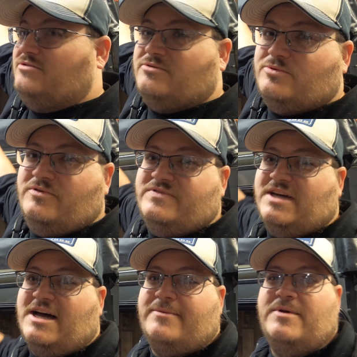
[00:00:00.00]
to the
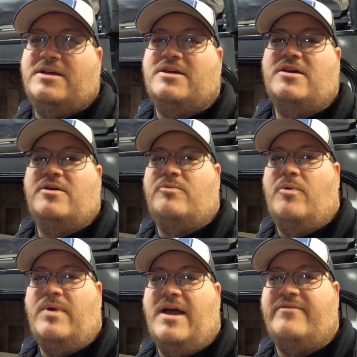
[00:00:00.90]
rooftop
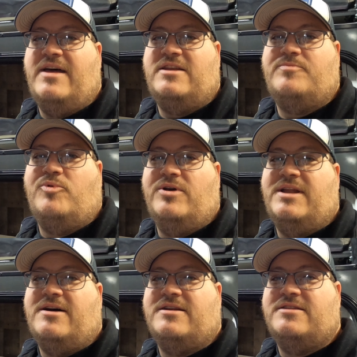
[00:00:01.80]
when we have that
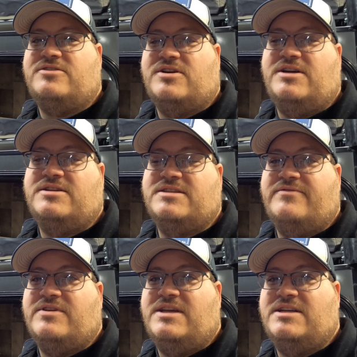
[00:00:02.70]
deployed out on the trails
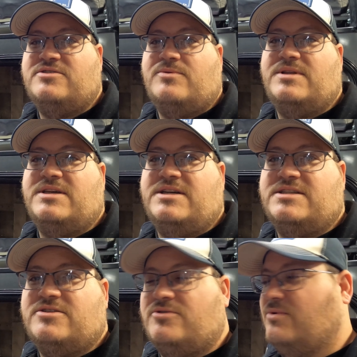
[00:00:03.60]
if the kids are with
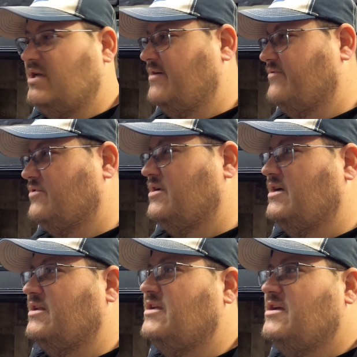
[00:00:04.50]
us or whatever.
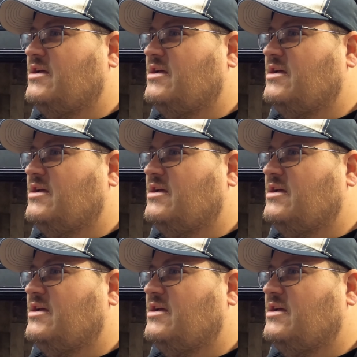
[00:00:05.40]
And